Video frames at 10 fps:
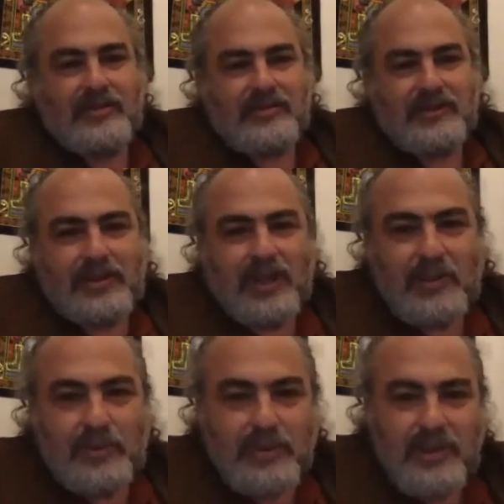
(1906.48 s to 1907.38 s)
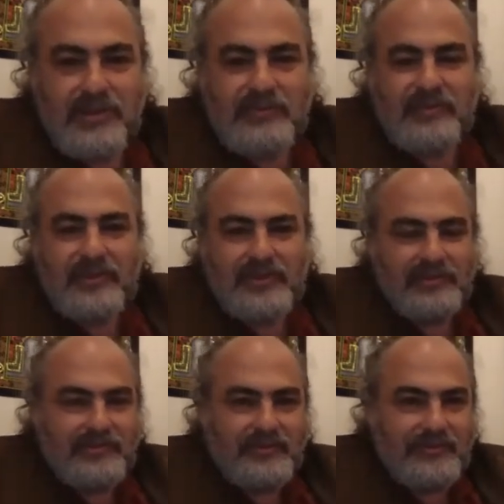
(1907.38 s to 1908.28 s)
You know, I work in the field
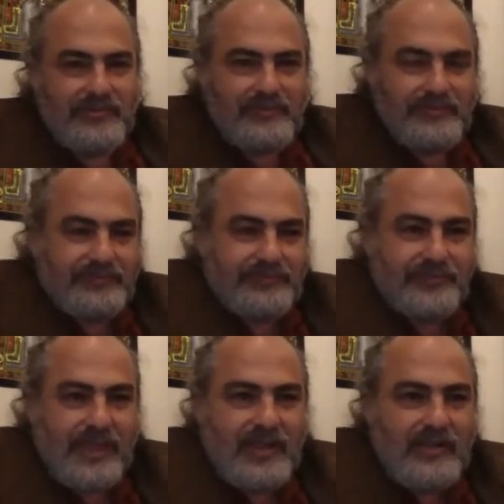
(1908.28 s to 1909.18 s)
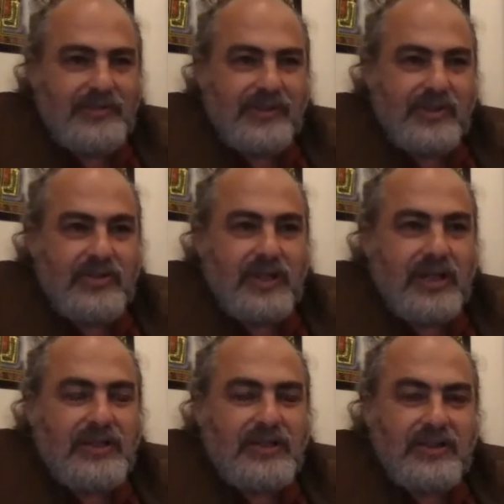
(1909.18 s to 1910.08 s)
of
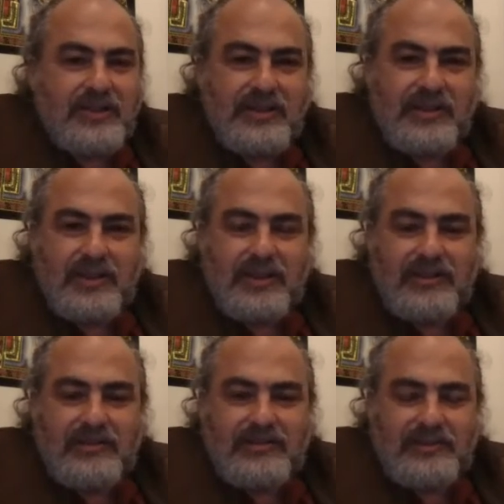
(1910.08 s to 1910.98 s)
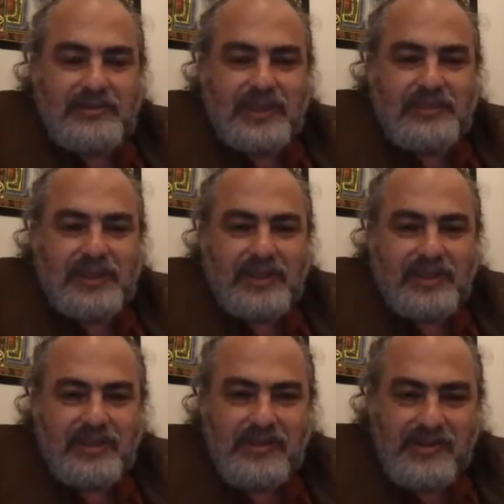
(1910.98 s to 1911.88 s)
sexuality for many
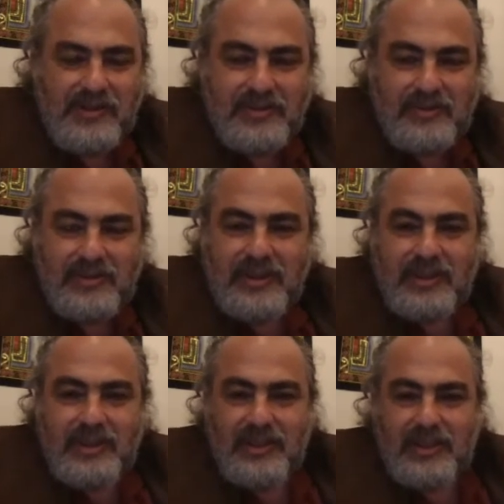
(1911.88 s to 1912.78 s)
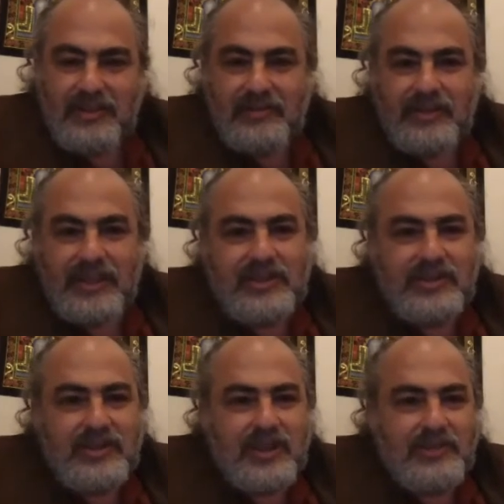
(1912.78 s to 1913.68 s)
years, and
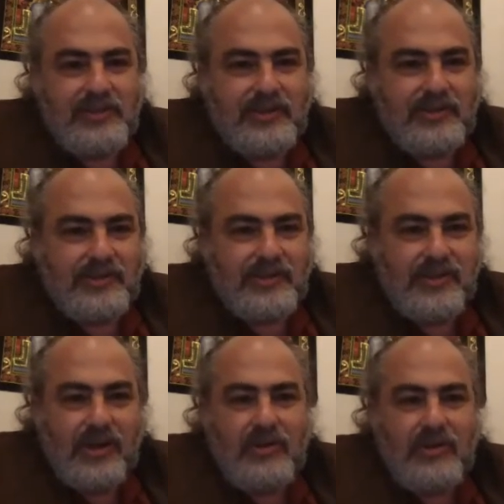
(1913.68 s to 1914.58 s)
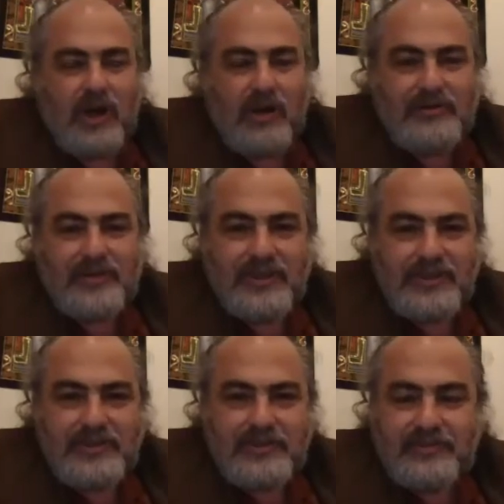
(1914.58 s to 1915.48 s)
relationships, and so
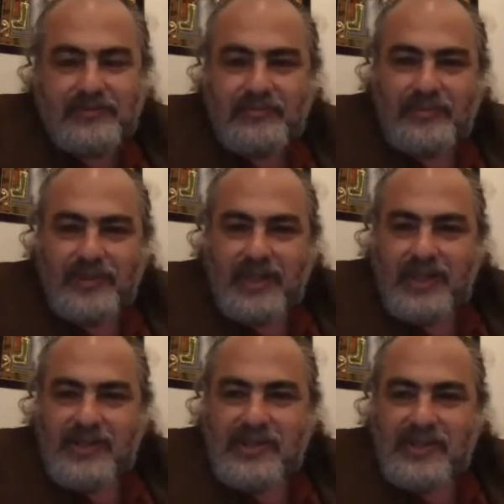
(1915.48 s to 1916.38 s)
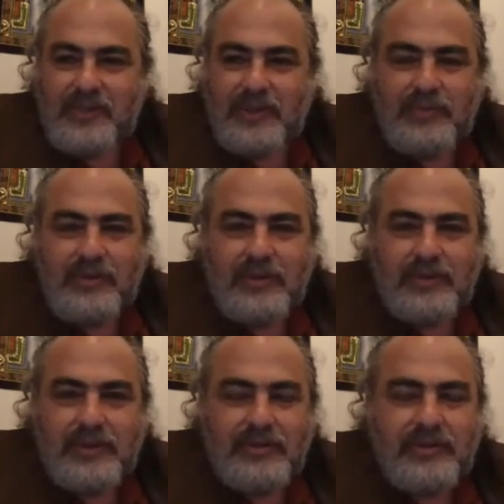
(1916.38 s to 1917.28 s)
often I see people,
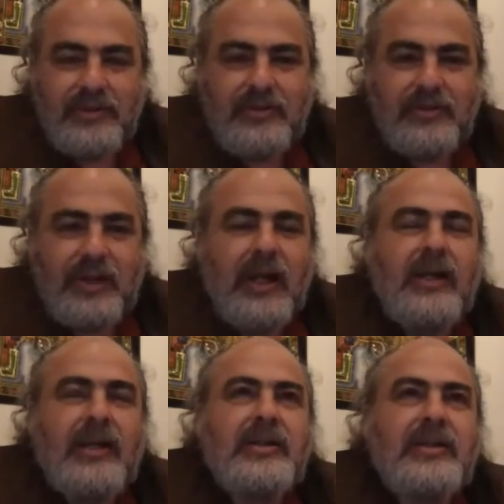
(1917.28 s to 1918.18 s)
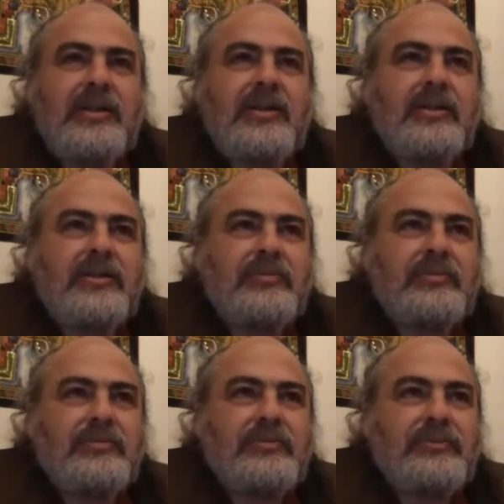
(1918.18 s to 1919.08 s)
you know, crying
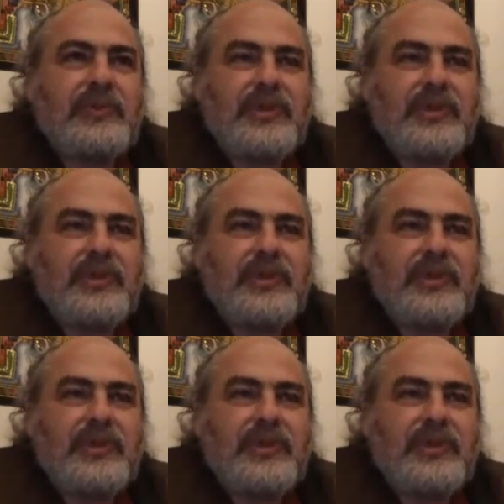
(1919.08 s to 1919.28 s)
with a